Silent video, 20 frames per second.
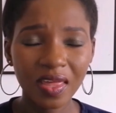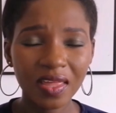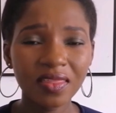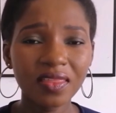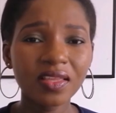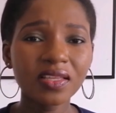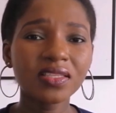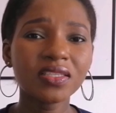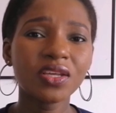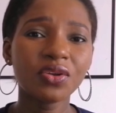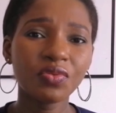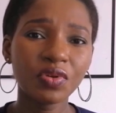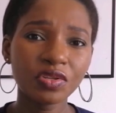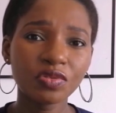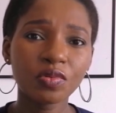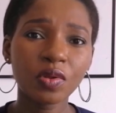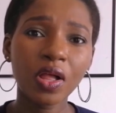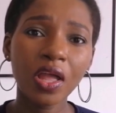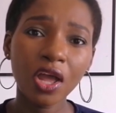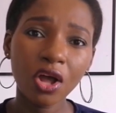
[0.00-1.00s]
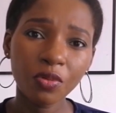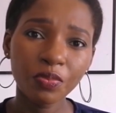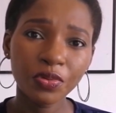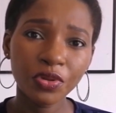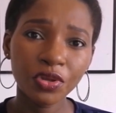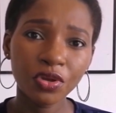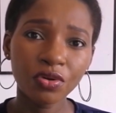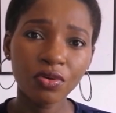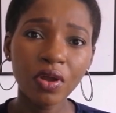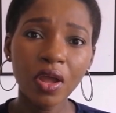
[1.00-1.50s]
Then this series will
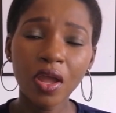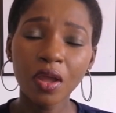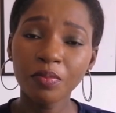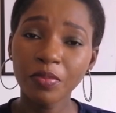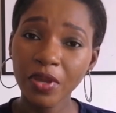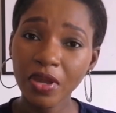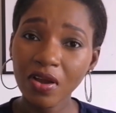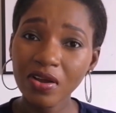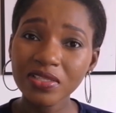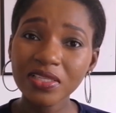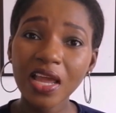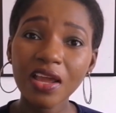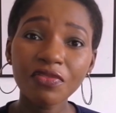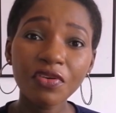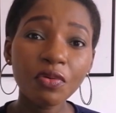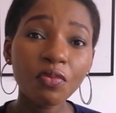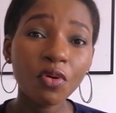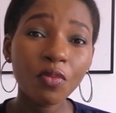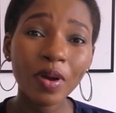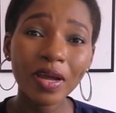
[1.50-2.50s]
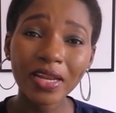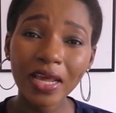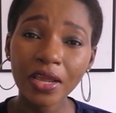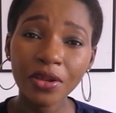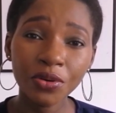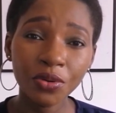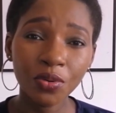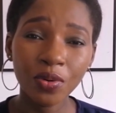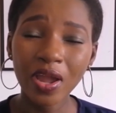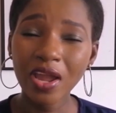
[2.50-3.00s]
help you, because every woman
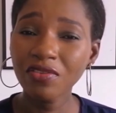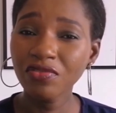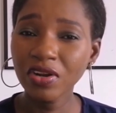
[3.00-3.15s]
I know,